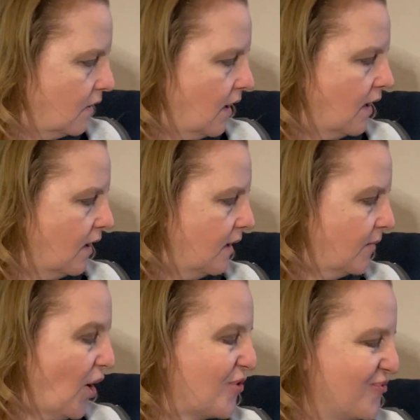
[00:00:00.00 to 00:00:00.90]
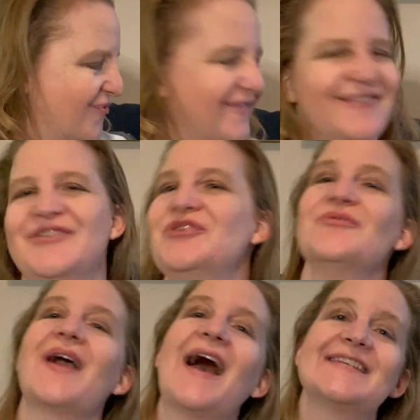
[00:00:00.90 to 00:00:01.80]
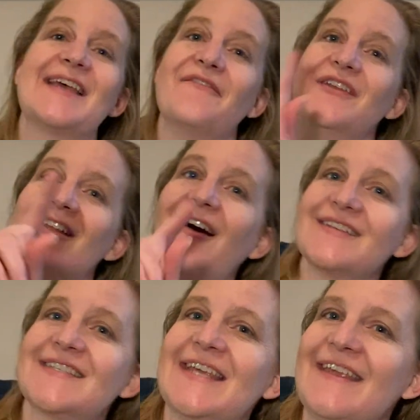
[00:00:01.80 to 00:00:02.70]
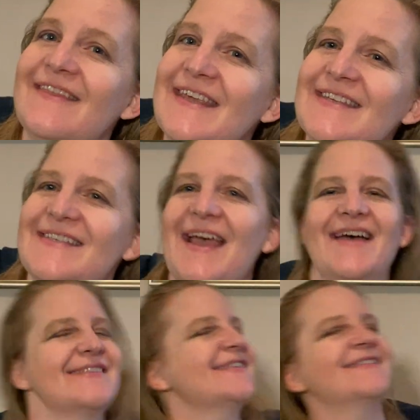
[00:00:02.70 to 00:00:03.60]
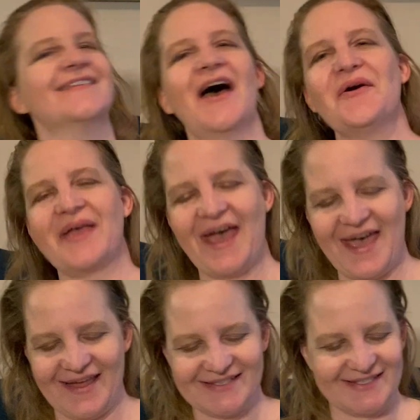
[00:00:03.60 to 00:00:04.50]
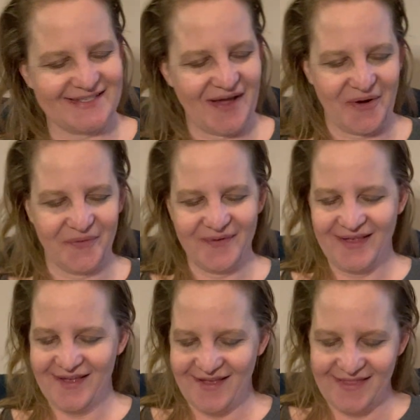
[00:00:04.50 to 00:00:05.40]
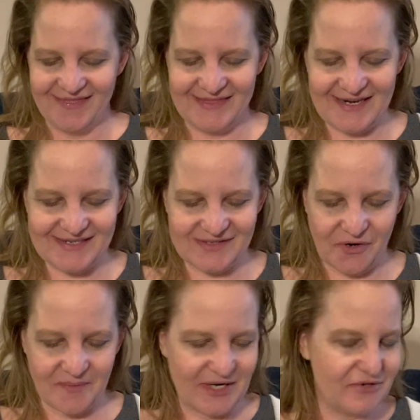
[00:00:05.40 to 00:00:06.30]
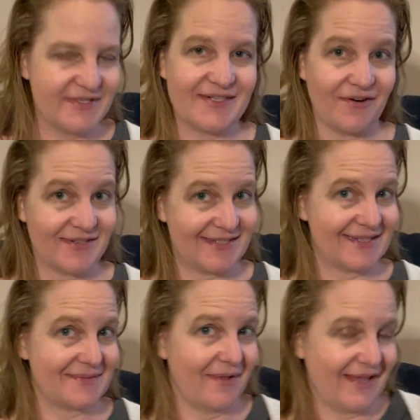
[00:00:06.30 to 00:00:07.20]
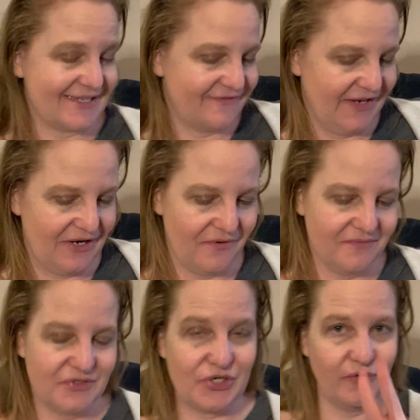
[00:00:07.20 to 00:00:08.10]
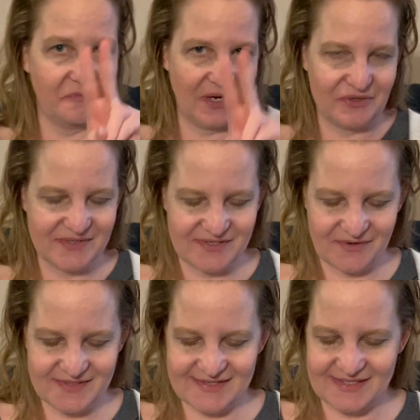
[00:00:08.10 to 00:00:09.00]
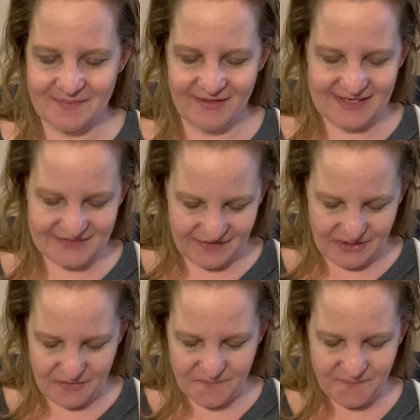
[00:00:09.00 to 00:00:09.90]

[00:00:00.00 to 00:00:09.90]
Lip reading: Oh, you guys have not seen these yet. Okay, so these are my new starts since my last video. 2 of my new starts since my last video.